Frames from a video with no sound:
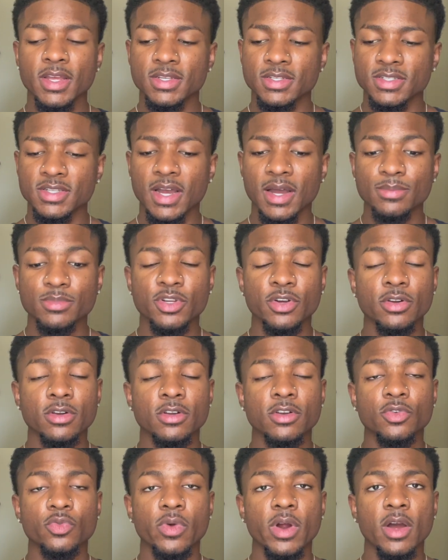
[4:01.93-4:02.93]
is stop
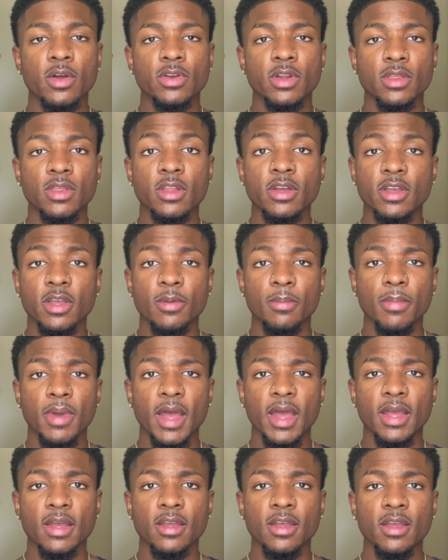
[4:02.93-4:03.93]
turning around and looking
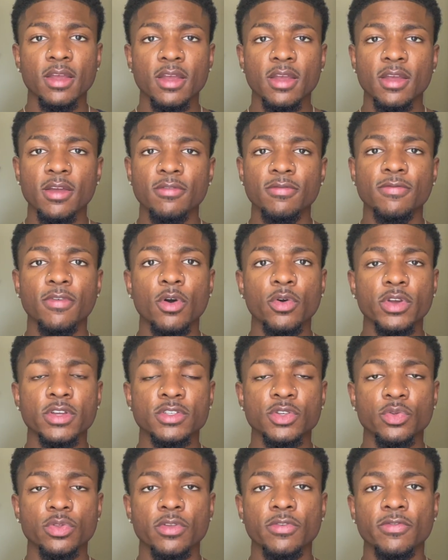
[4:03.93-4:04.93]
back and
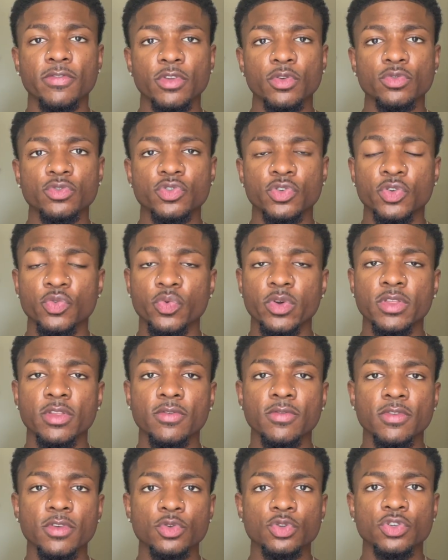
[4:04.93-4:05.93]
focus on the future and what
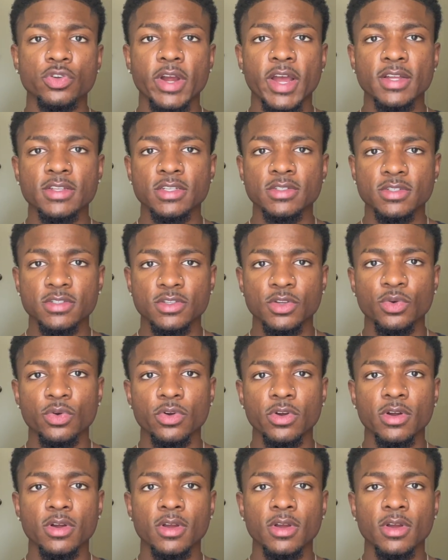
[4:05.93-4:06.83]
the future has in store.